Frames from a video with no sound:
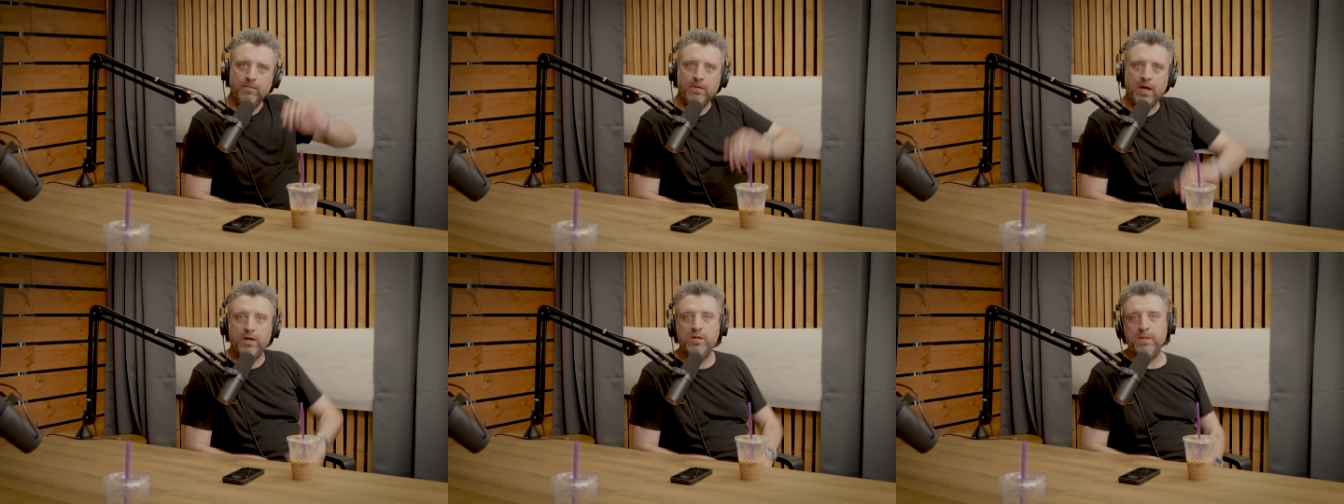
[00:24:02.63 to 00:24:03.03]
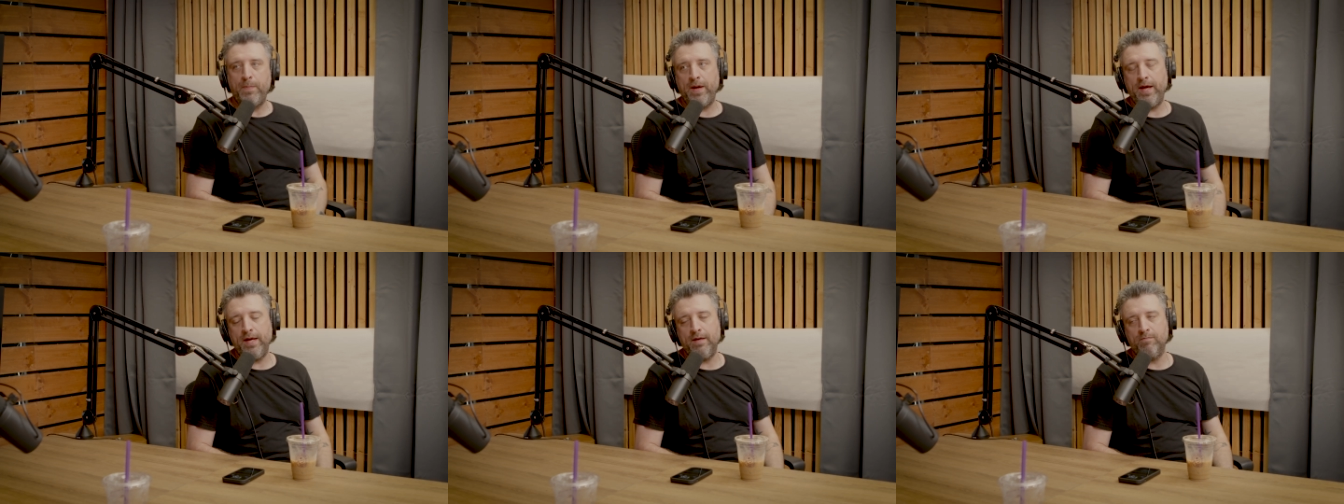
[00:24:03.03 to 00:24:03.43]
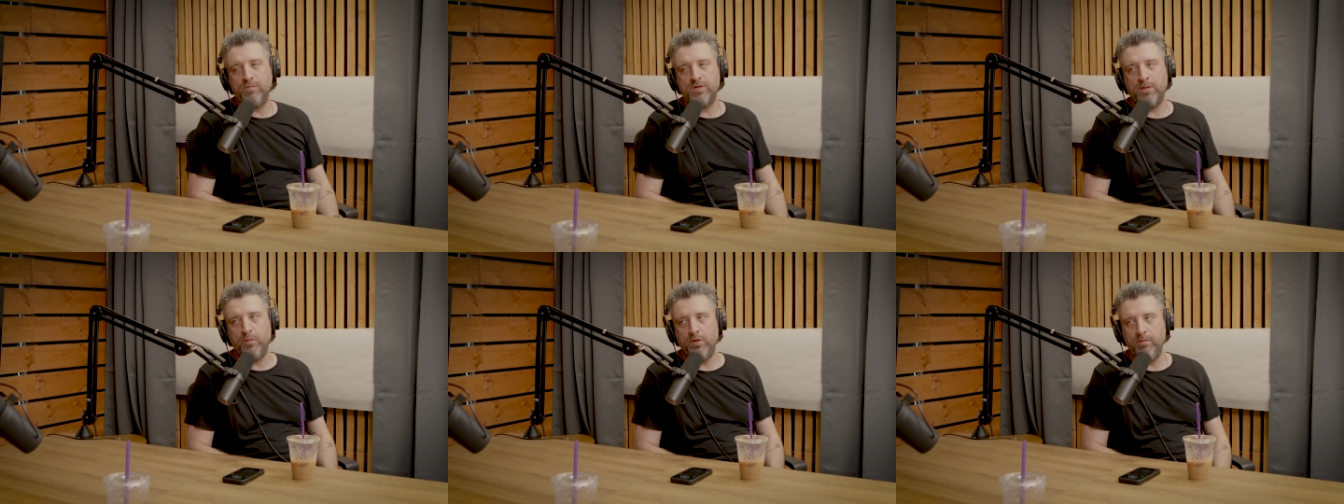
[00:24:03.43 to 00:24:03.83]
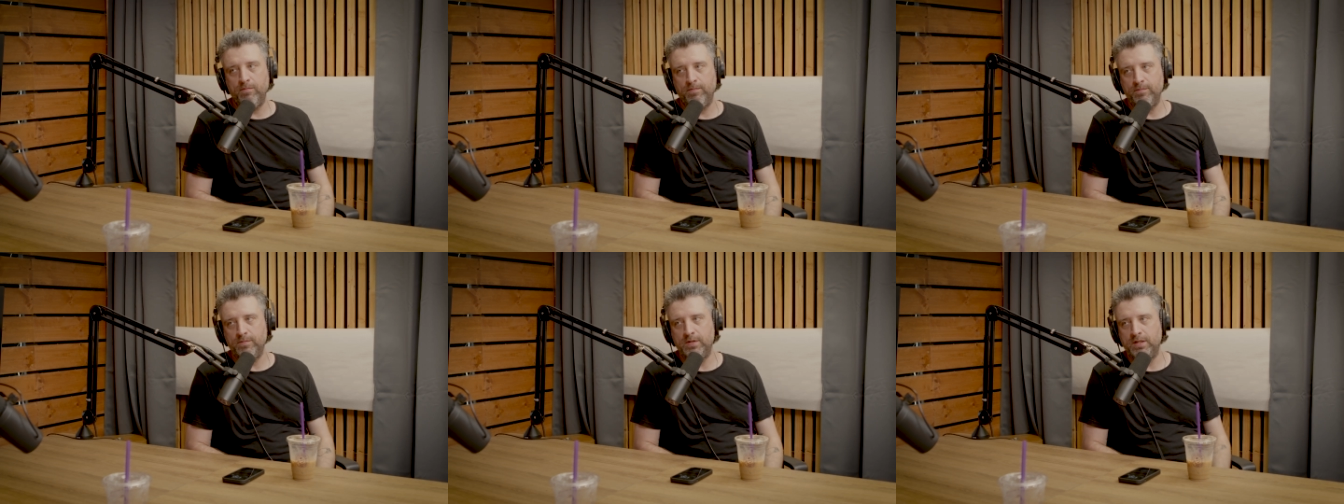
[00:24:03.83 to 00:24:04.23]
I used to pay someone
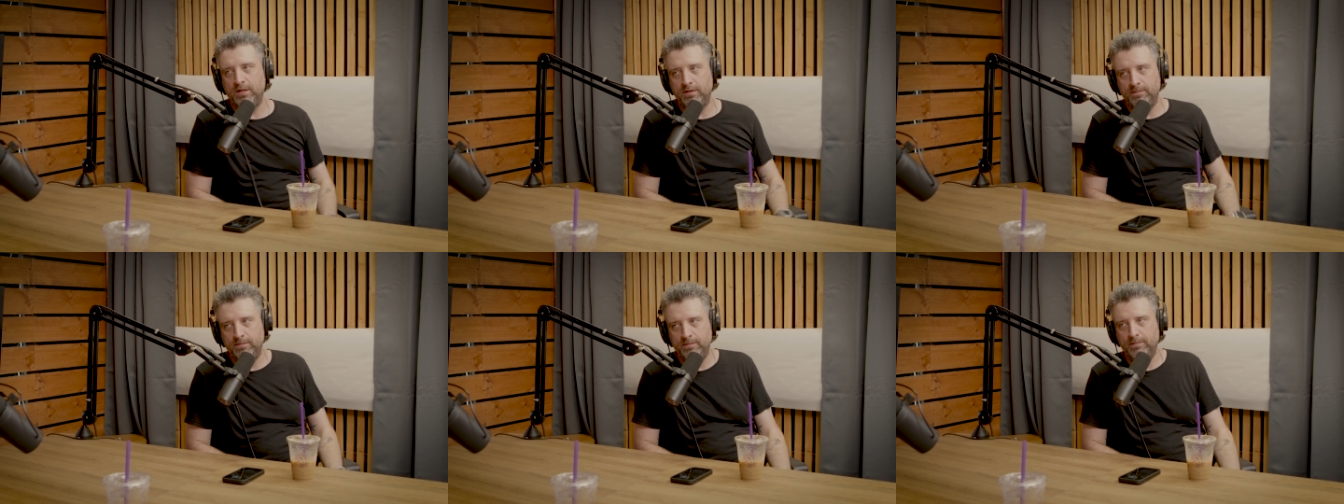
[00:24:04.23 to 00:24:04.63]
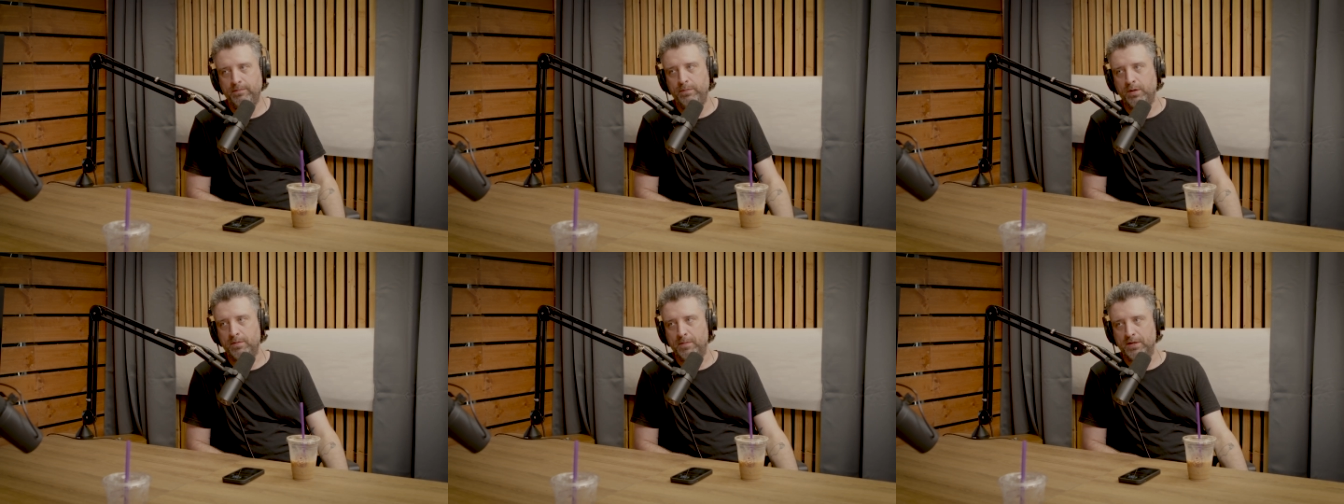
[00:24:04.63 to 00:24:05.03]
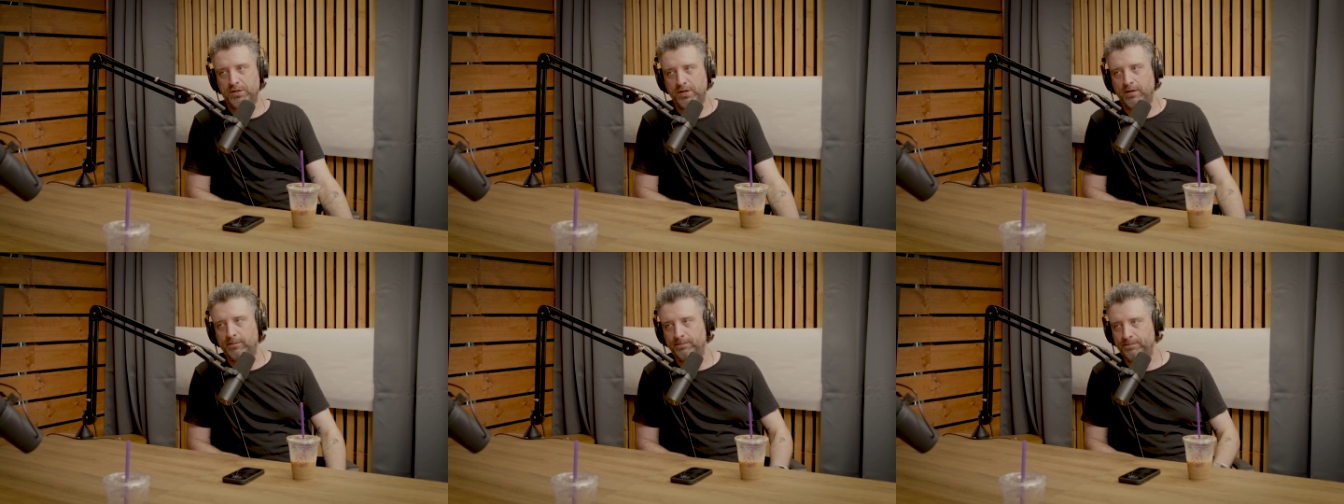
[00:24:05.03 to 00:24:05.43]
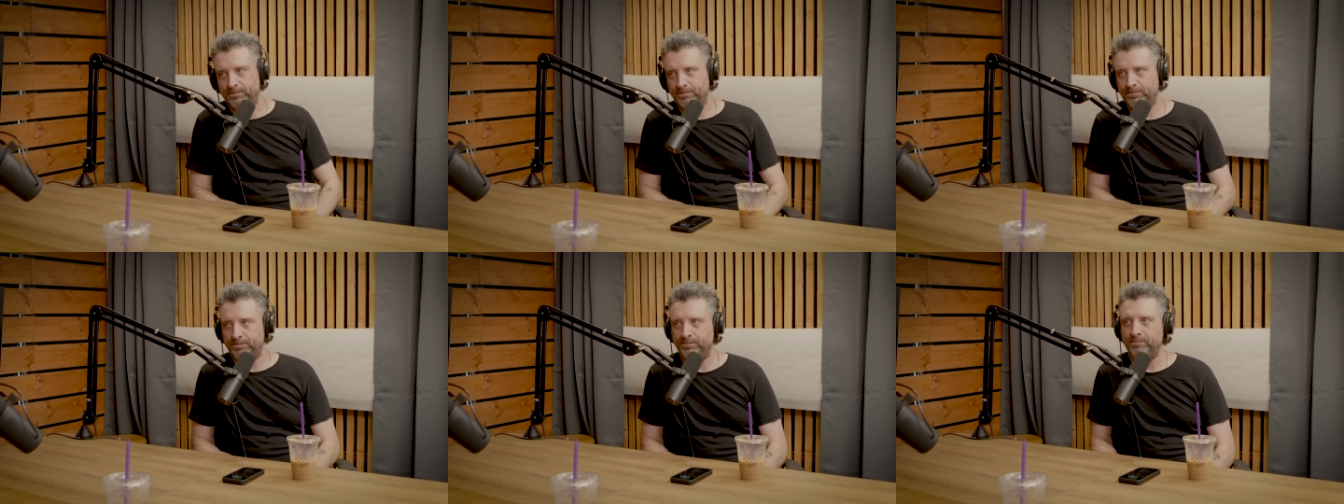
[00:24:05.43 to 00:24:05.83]
to book my show,
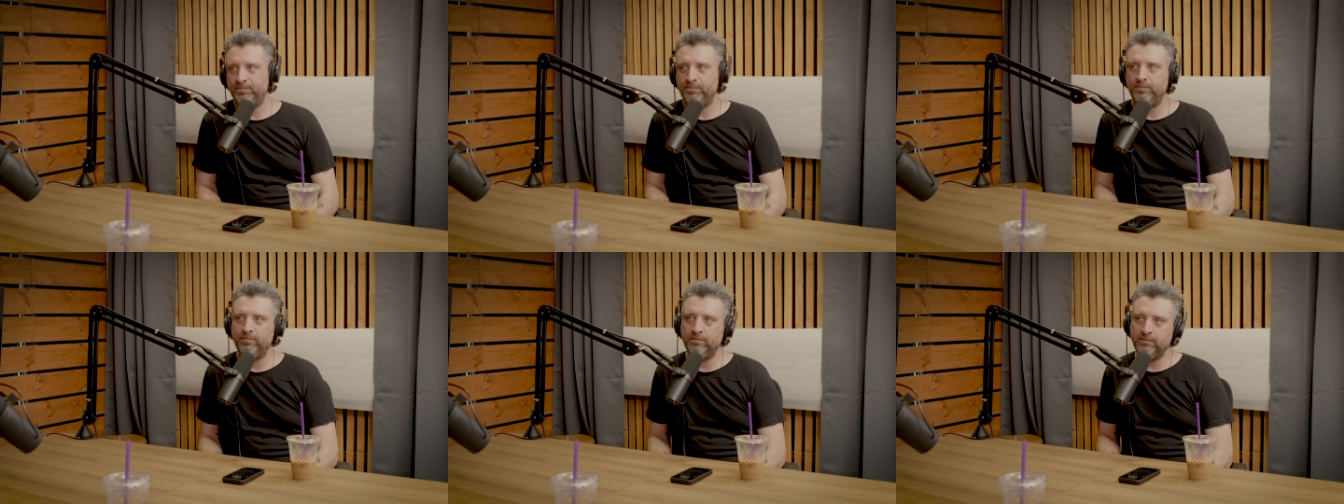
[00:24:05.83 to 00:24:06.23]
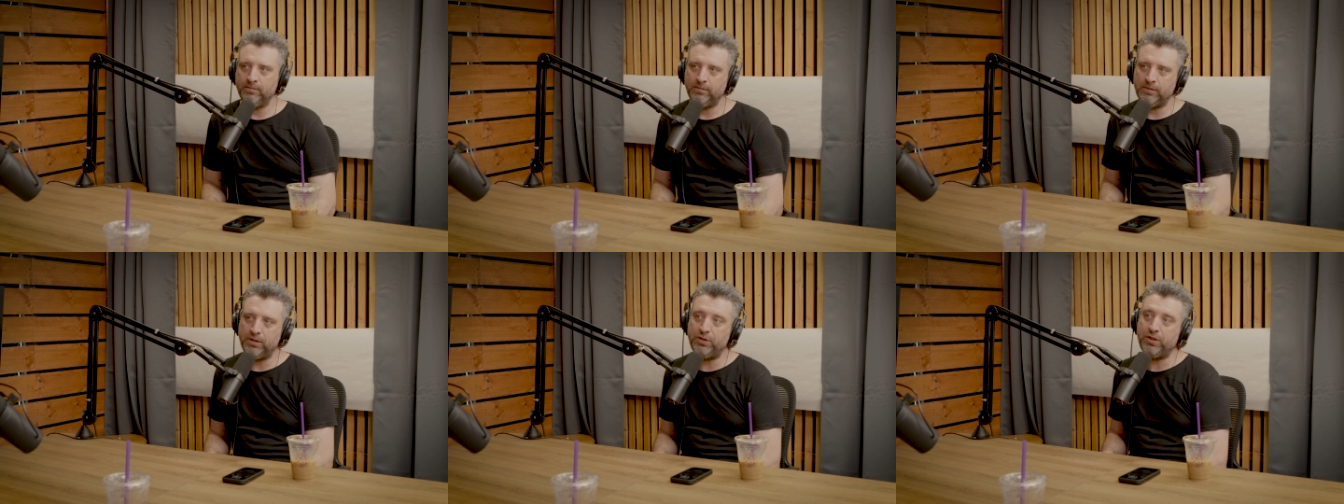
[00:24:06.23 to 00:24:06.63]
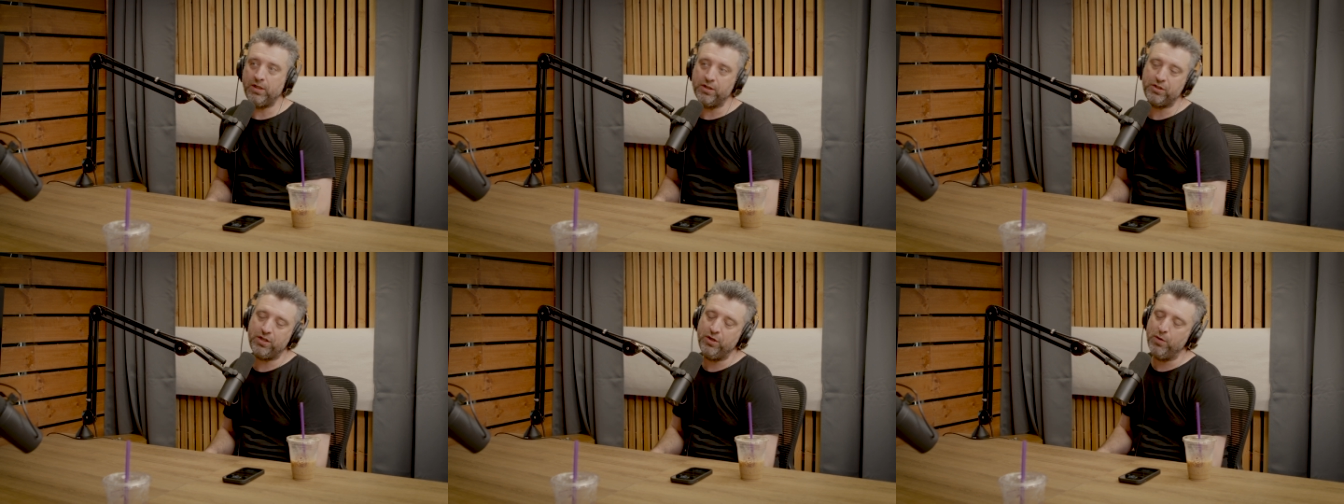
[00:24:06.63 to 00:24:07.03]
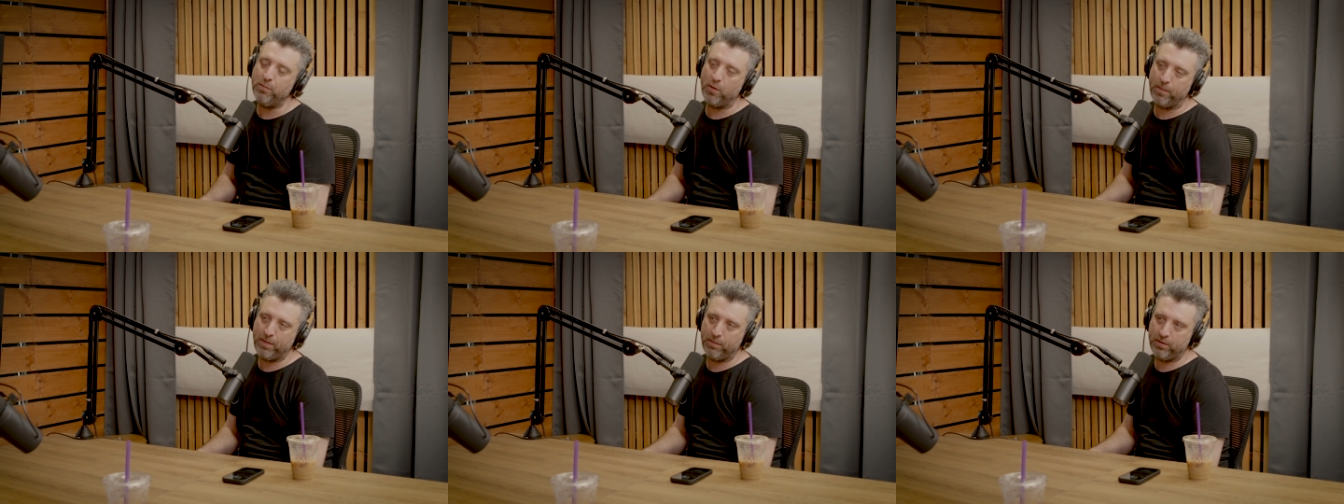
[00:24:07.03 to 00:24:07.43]
and because she knew
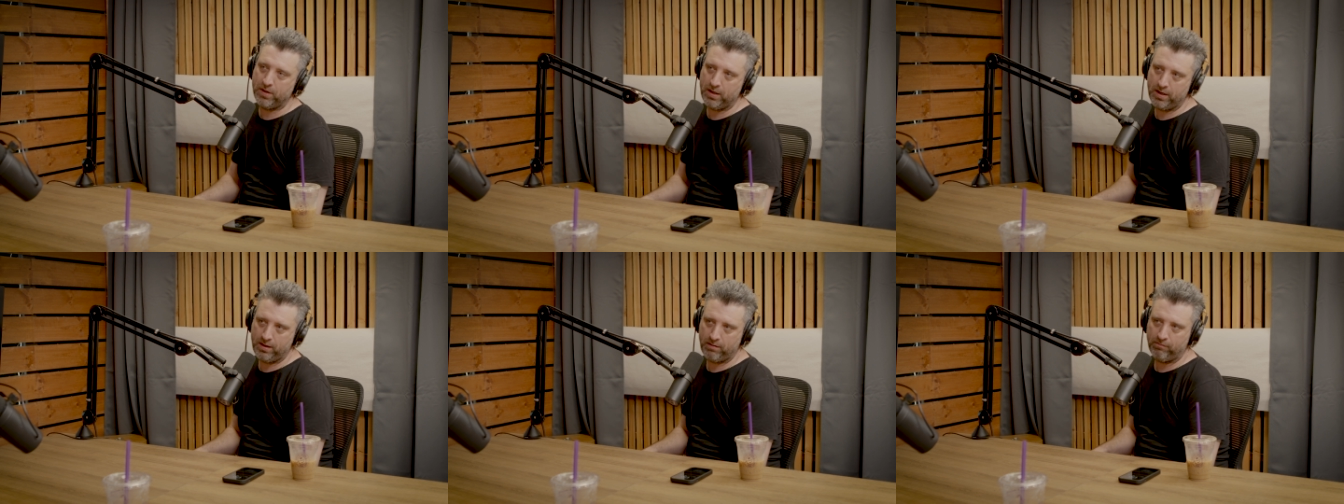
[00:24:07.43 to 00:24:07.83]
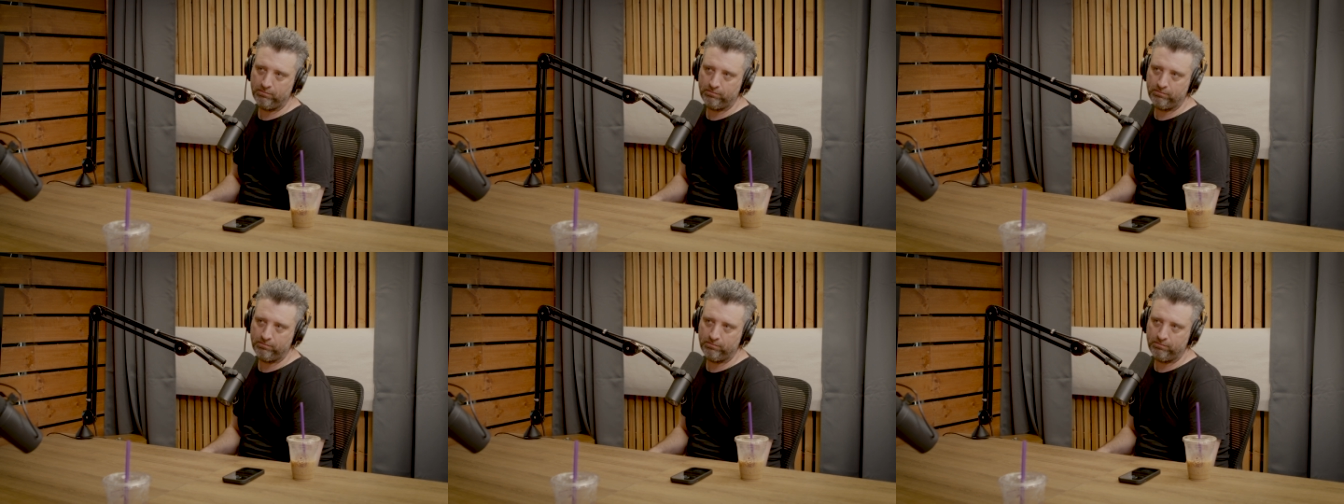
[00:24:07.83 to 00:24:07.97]
more people than I did.